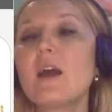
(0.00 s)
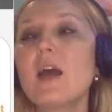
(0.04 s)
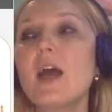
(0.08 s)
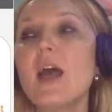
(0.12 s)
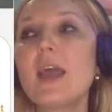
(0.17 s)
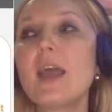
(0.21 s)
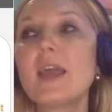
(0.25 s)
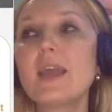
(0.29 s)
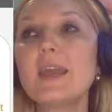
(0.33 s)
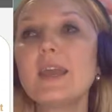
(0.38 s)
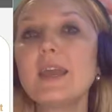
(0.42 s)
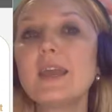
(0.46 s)

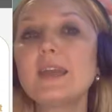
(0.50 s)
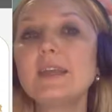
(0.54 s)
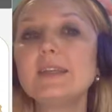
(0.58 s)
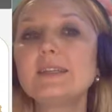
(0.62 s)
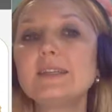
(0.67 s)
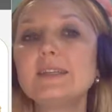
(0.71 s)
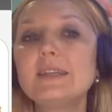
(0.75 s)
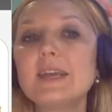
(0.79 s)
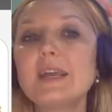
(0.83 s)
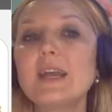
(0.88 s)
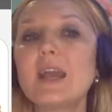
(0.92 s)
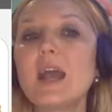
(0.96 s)

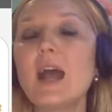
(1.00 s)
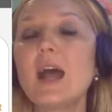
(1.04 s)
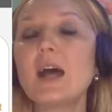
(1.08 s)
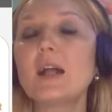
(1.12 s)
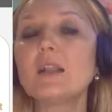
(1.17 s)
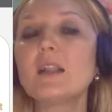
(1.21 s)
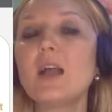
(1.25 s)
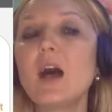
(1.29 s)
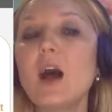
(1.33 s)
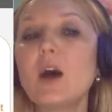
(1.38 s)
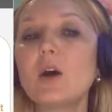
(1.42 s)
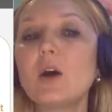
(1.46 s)
ed,
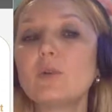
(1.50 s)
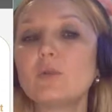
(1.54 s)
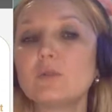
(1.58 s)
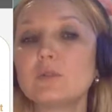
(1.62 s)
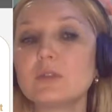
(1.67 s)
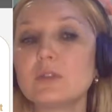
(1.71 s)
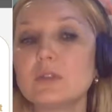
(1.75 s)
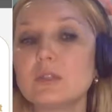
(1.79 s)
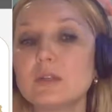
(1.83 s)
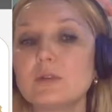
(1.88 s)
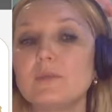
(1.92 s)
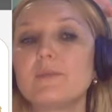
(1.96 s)

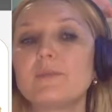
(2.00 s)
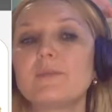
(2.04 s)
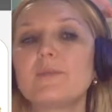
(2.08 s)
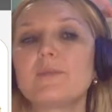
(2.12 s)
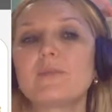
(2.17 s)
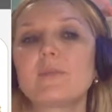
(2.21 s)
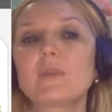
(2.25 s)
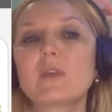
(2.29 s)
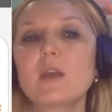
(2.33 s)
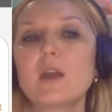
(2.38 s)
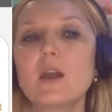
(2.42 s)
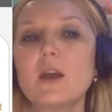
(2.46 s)
allowed.
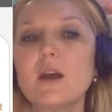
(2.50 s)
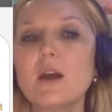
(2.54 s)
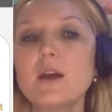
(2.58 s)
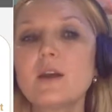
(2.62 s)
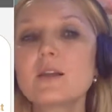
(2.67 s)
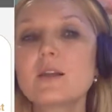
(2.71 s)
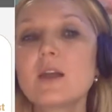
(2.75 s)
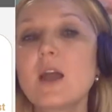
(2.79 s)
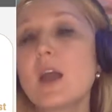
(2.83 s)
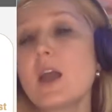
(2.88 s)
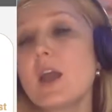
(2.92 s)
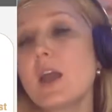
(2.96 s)

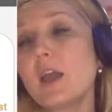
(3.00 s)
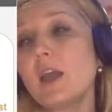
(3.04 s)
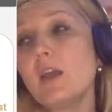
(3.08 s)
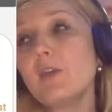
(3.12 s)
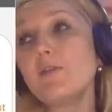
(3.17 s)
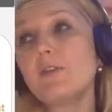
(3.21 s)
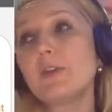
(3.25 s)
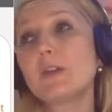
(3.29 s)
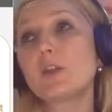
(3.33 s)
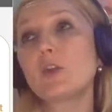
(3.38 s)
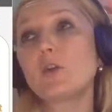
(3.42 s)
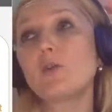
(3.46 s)
Yes? If
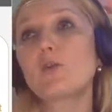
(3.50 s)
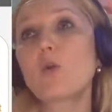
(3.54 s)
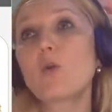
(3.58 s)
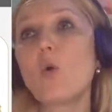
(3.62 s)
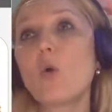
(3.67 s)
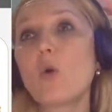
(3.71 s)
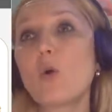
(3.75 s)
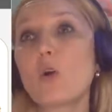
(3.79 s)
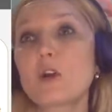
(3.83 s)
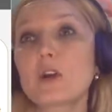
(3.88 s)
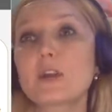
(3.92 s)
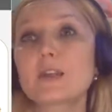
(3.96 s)
it's, of
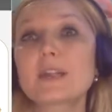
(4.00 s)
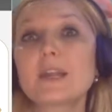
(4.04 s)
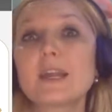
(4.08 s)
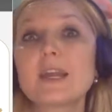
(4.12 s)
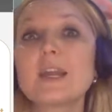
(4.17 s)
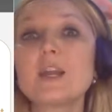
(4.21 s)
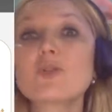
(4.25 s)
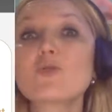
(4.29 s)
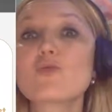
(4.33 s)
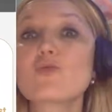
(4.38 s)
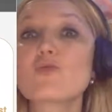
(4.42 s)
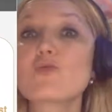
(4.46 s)
course,
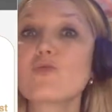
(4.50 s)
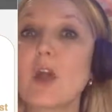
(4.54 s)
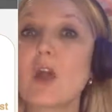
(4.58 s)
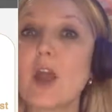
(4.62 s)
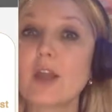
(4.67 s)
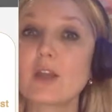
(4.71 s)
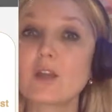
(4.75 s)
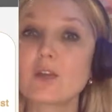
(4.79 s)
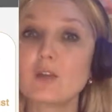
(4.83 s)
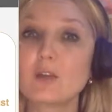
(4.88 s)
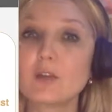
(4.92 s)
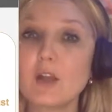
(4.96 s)

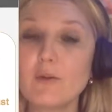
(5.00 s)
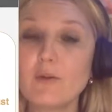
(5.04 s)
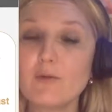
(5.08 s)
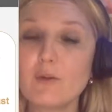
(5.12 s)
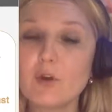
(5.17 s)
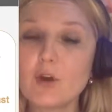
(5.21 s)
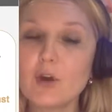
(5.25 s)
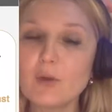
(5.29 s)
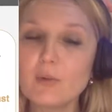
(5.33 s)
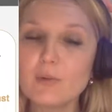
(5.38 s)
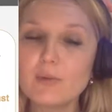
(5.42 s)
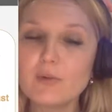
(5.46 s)
irregular
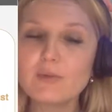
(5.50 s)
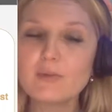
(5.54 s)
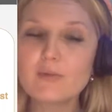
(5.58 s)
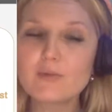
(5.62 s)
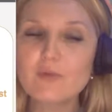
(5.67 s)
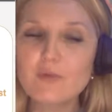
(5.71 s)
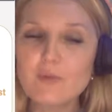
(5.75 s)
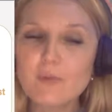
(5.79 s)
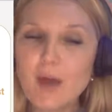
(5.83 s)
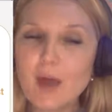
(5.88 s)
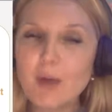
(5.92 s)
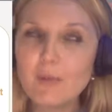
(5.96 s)
verb,
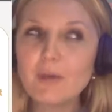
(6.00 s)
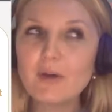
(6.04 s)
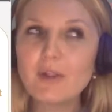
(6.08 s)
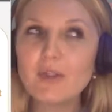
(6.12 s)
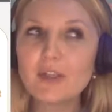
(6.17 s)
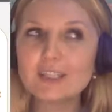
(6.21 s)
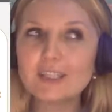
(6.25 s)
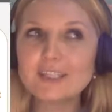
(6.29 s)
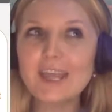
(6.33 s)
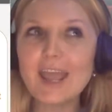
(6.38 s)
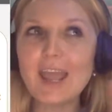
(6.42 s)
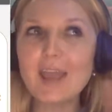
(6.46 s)
remember the
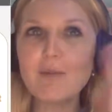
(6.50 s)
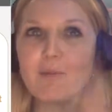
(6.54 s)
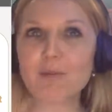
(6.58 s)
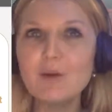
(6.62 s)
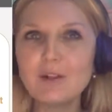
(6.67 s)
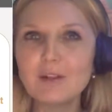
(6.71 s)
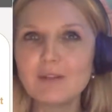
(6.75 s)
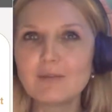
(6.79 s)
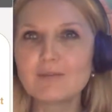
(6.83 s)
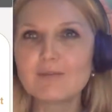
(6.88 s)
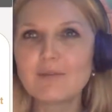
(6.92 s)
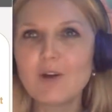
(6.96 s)

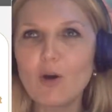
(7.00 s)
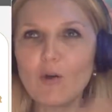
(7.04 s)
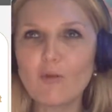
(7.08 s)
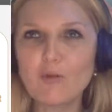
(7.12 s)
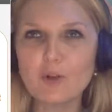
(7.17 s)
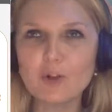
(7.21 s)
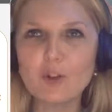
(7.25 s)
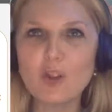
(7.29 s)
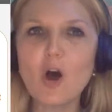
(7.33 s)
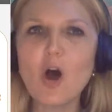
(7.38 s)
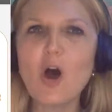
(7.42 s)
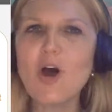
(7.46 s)
table of a
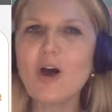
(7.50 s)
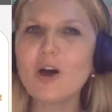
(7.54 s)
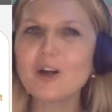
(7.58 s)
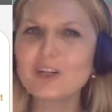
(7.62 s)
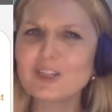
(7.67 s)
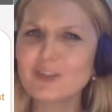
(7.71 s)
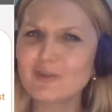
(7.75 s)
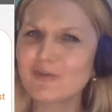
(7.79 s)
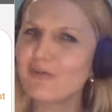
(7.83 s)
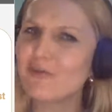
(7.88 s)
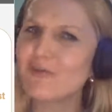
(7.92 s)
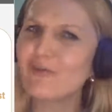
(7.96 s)
lot
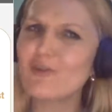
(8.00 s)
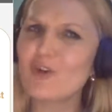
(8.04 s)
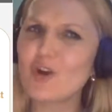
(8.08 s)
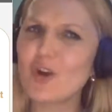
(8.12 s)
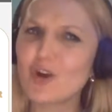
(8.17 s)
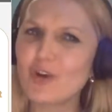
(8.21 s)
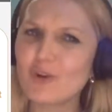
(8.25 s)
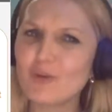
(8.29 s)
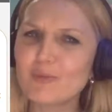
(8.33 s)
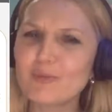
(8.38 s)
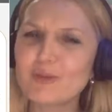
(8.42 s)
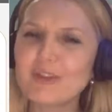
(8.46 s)
of
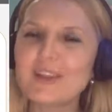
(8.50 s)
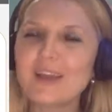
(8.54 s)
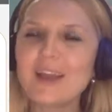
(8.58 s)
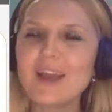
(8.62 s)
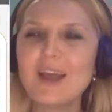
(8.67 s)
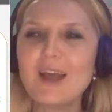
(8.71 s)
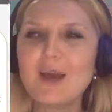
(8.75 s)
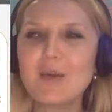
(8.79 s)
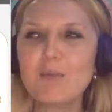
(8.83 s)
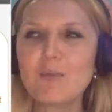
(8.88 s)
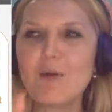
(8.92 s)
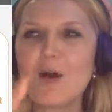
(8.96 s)
verbs,
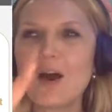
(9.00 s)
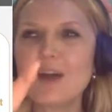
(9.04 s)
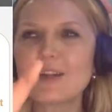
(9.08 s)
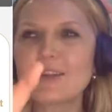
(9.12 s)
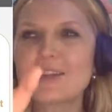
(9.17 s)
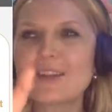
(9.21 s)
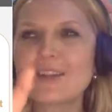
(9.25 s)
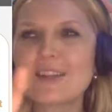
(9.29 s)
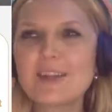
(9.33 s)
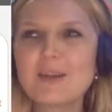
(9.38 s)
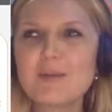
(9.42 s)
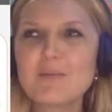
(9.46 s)

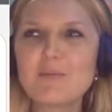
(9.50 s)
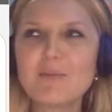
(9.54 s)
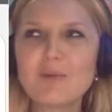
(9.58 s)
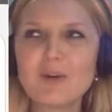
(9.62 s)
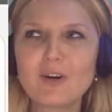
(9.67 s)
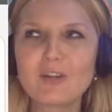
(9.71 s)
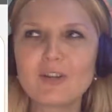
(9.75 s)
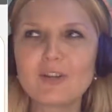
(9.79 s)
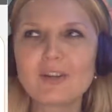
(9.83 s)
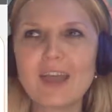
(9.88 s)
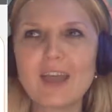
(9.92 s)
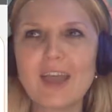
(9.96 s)
past
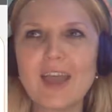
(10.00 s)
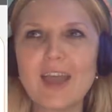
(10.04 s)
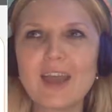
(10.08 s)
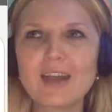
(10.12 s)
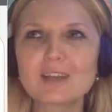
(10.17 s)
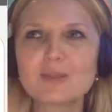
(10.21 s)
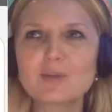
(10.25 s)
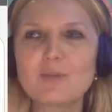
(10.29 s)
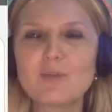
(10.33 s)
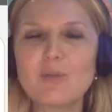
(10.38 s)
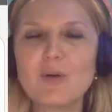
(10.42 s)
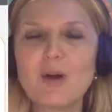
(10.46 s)
simple
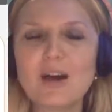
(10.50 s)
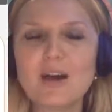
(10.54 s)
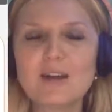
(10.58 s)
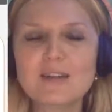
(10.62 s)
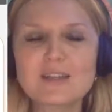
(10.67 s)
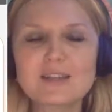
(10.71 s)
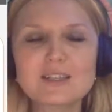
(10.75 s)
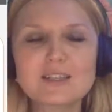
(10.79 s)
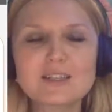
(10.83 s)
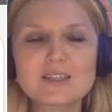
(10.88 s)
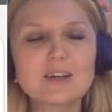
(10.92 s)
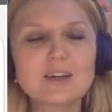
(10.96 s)
and
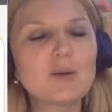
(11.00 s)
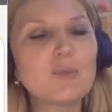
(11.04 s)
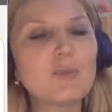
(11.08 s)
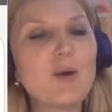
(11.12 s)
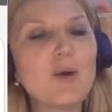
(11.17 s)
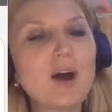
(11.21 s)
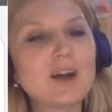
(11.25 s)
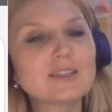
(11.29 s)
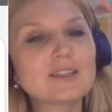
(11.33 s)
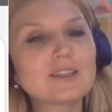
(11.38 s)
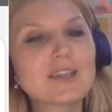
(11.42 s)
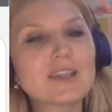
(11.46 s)
past
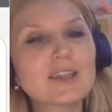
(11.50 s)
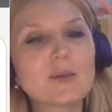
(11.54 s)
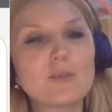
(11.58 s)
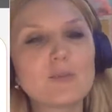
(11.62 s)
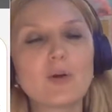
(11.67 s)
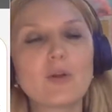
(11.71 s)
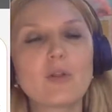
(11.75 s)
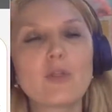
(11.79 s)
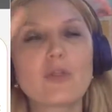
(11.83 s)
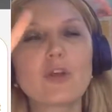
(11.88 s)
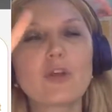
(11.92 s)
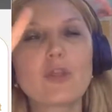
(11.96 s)

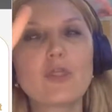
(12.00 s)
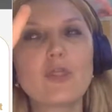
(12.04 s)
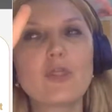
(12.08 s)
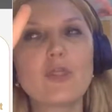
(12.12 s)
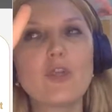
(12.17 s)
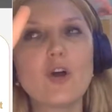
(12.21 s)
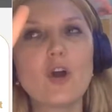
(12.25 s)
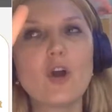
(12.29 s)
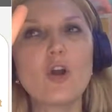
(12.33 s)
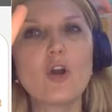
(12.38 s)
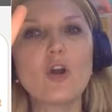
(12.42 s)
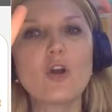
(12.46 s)
participle, the
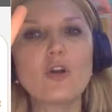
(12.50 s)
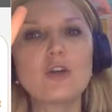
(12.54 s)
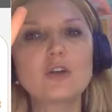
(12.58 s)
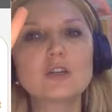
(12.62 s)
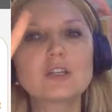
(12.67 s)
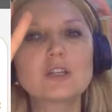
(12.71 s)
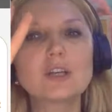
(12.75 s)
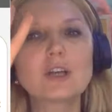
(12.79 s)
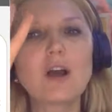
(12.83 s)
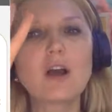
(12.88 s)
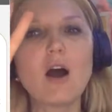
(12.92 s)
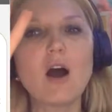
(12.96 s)
third
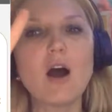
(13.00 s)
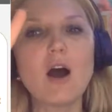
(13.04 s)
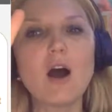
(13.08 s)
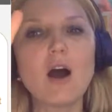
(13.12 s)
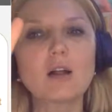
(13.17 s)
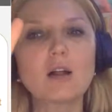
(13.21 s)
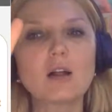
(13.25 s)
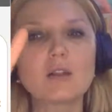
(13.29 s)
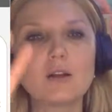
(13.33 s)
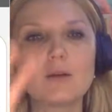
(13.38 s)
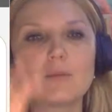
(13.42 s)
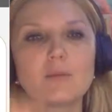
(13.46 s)

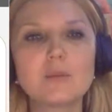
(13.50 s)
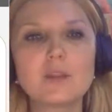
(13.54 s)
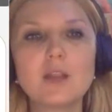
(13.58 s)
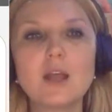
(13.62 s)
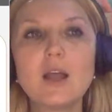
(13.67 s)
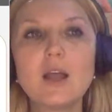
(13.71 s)
column.